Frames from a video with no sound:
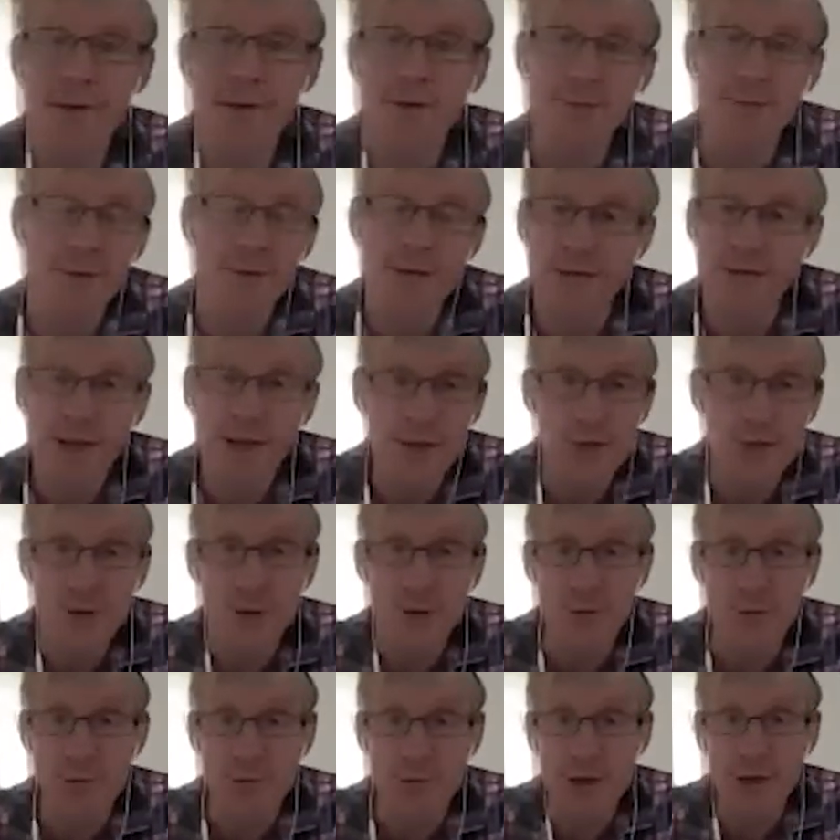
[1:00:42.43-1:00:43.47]
My dad used
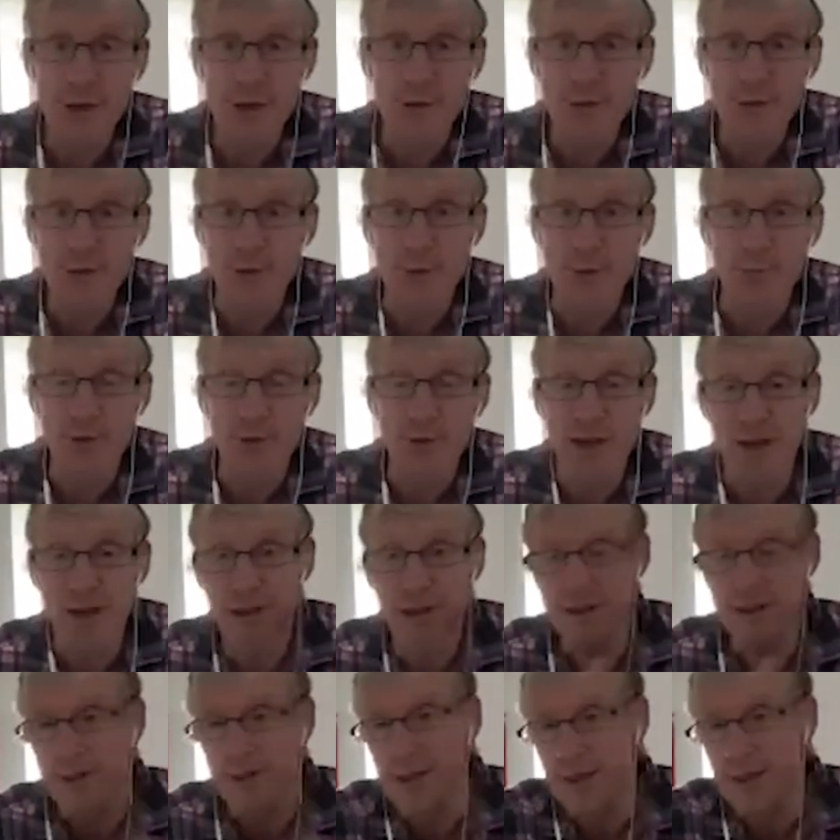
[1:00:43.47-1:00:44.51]
to rear sort of pigs,
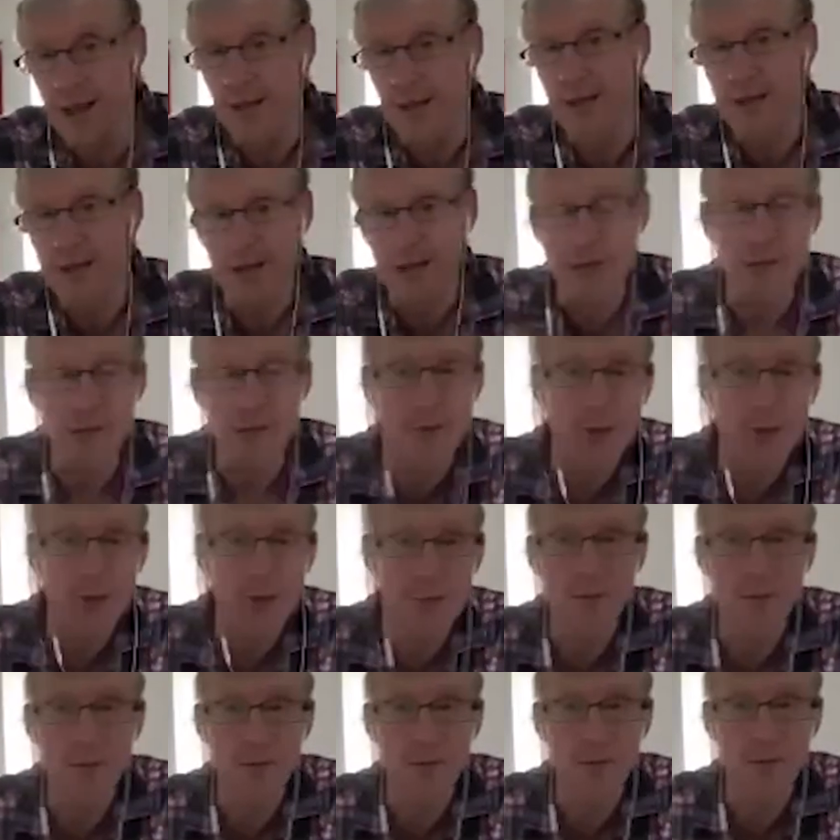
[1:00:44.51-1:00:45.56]
and he'd collect acorns
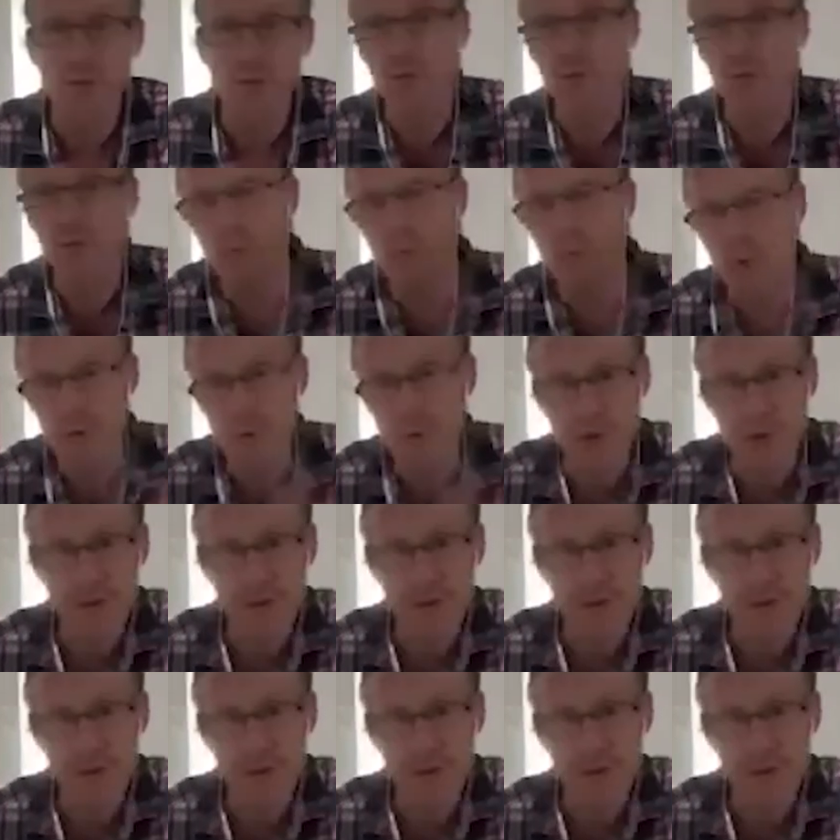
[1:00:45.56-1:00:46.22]
from the woods, and